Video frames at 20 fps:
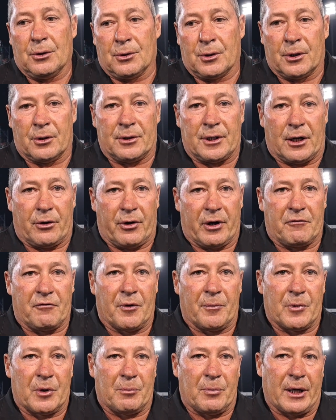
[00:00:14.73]
You know, direct
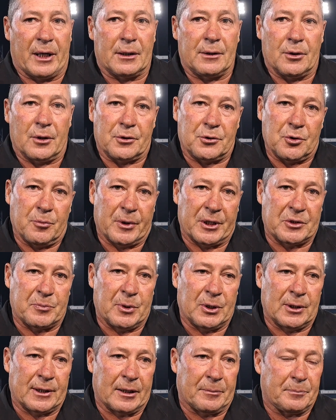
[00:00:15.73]
from the back, not too much
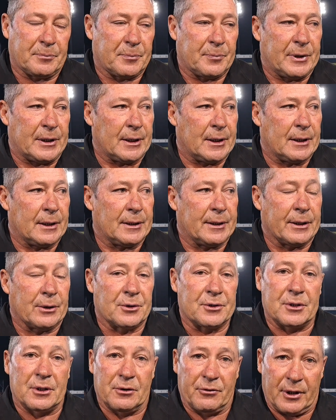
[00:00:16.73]
build up. Uh, they're
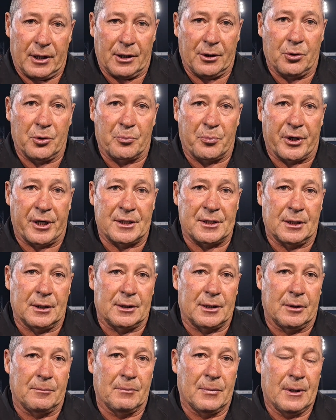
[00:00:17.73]
also a really good pressing
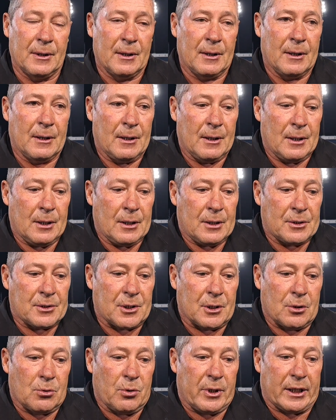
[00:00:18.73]
team.
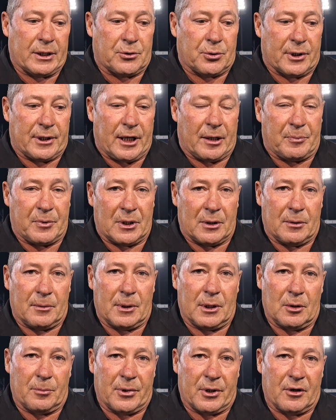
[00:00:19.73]
So we had to adapt a
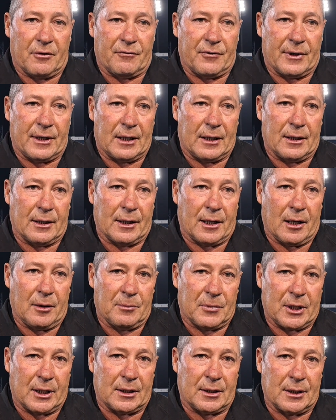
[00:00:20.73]
little bit of the
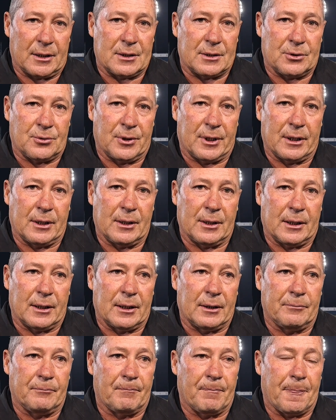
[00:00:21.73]
game tactics today.
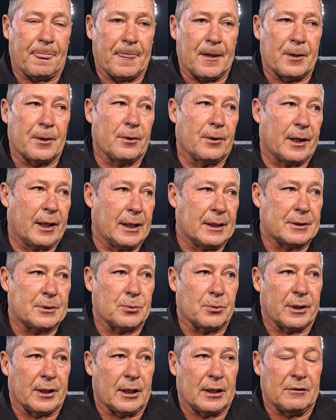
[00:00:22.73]
Um, you know,
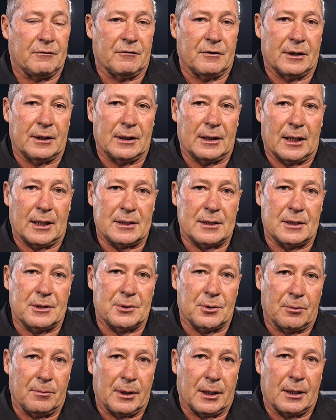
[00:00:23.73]
hence we gave uh, Lasse
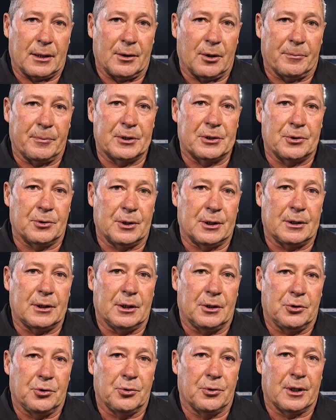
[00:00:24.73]
Sobiak an
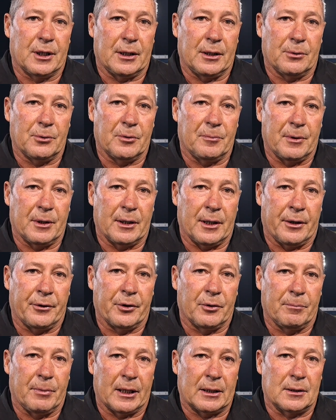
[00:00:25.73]
opportunity. Knew that it would be an
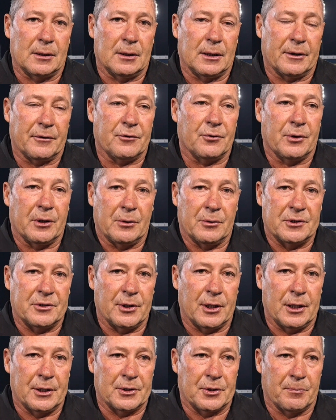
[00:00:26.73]
aerial battle. I thought he was
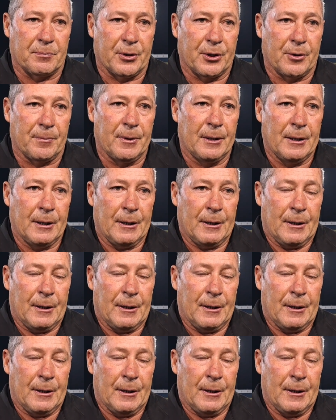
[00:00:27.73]
really superb